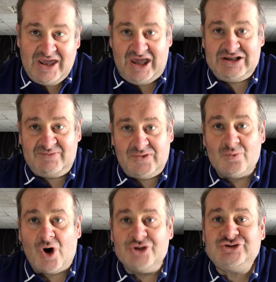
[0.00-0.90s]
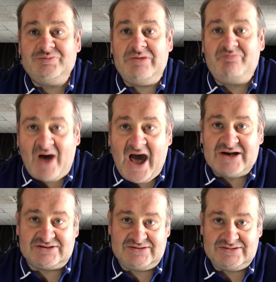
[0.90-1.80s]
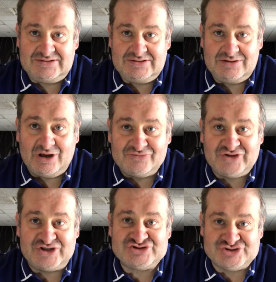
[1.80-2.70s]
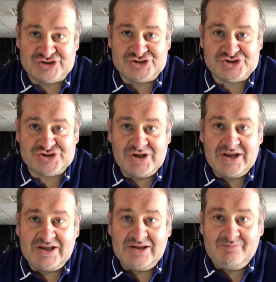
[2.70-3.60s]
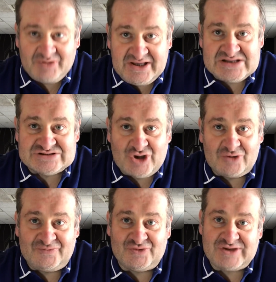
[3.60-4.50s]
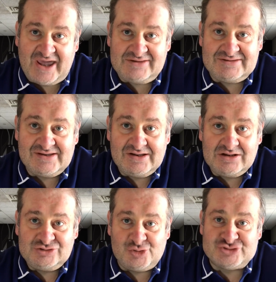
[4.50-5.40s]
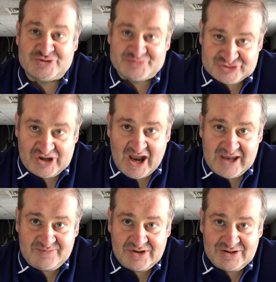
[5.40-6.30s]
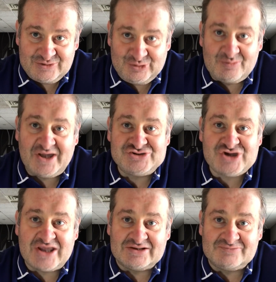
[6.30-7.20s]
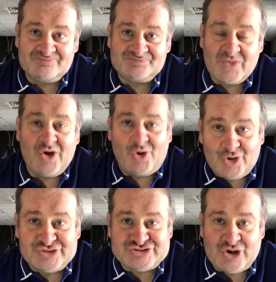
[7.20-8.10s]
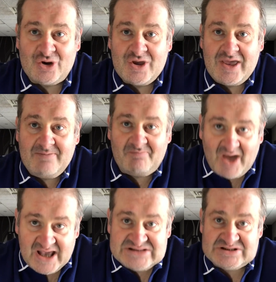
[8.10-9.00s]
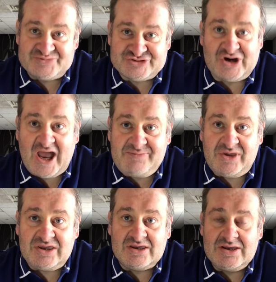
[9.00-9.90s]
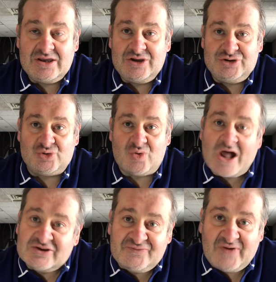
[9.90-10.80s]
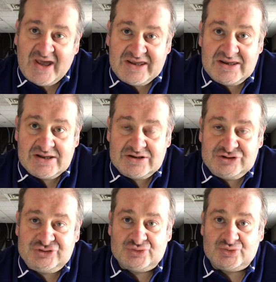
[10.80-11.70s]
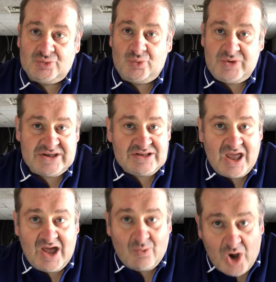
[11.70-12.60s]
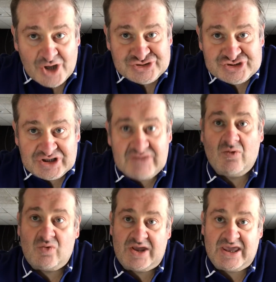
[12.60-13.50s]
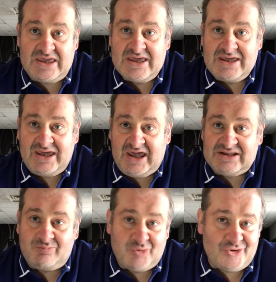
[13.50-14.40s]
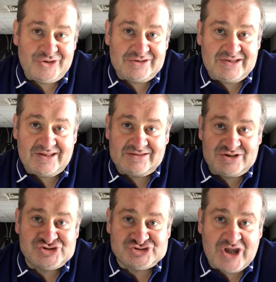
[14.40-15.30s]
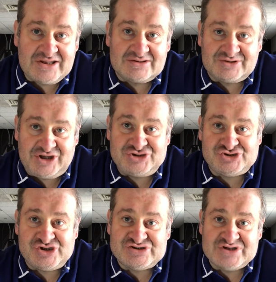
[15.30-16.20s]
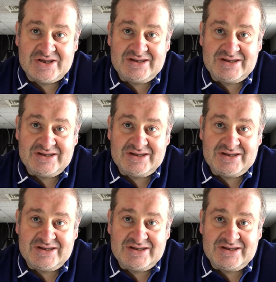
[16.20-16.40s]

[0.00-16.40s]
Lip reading: And if you want to be part of that search, please don't forget to subscribe to my channel. Also, by subscribing, you qualify to win a watch giveaway at the point that this channel reaches